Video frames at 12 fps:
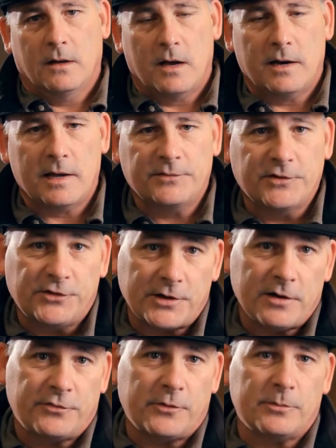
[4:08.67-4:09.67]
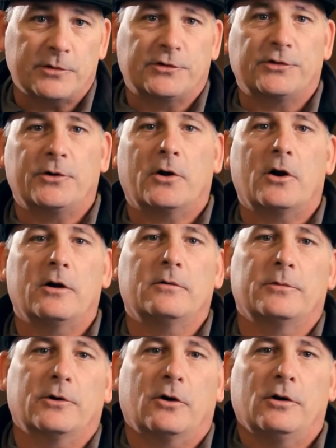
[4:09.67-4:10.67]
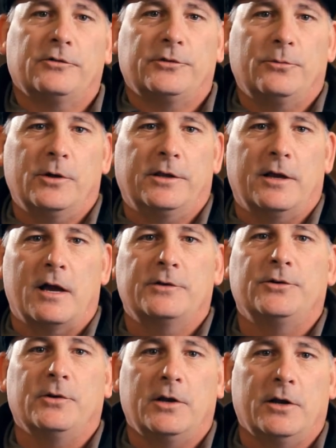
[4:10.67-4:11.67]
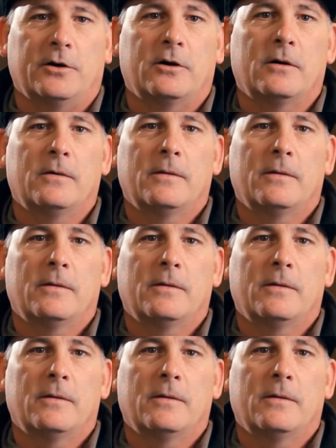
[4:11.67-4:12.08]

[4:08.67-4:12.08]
I'd have to say from the start, regardless of what got you here,